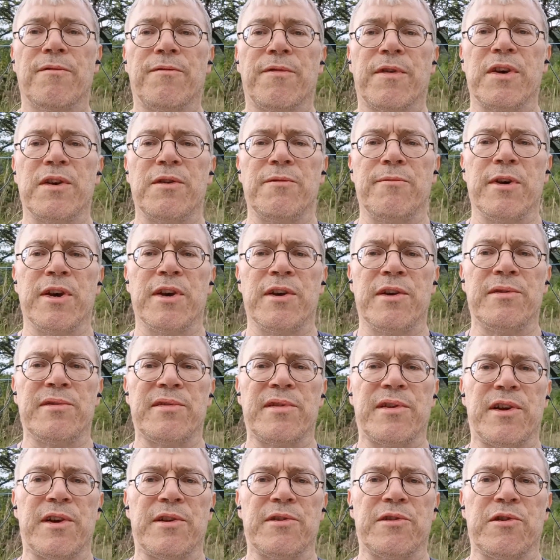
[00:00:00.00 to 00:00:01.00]
Free weights
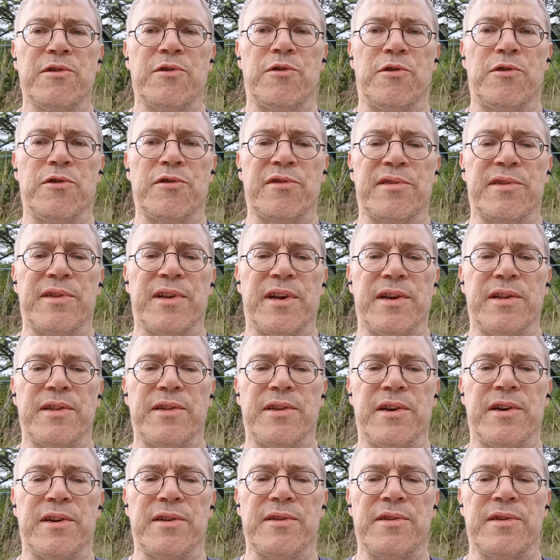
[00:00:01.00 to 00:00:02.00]
are the gold
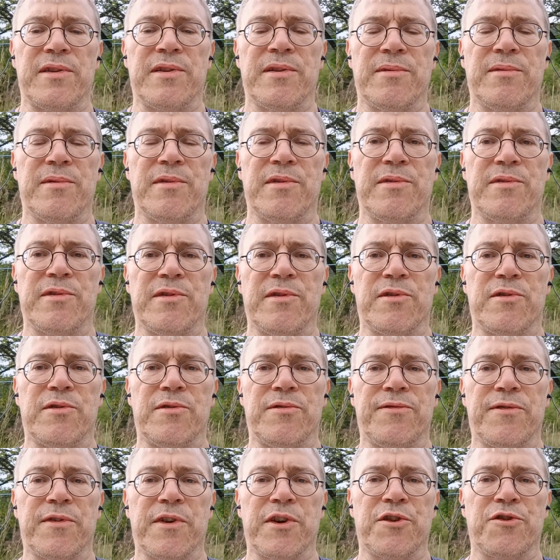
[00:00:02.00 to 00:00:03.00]
standard, zero
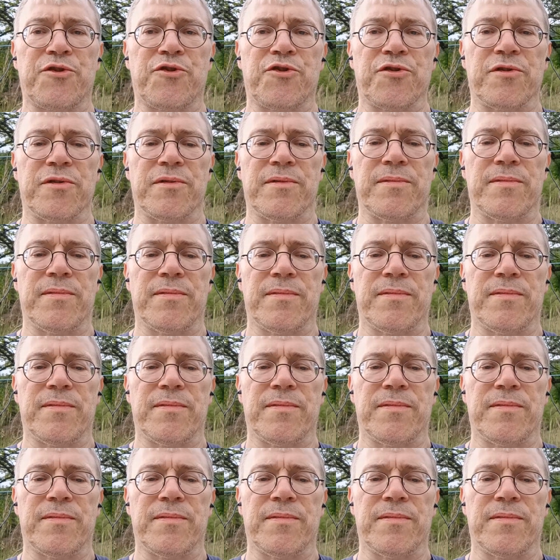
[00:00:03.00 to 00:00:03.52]
friction.